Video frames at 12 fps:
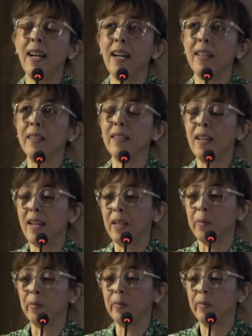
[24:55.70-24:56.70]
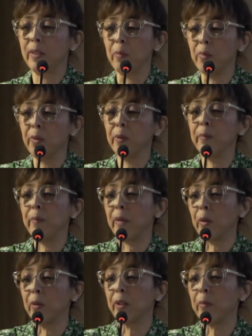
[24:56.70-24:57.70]
And um, the more my
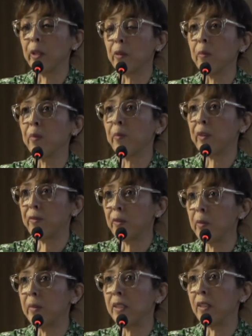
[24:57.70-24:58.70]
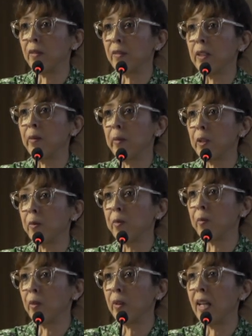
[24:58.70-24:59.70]
work becomes performative and it becomes
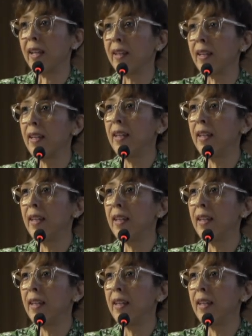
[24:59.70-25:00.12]
more like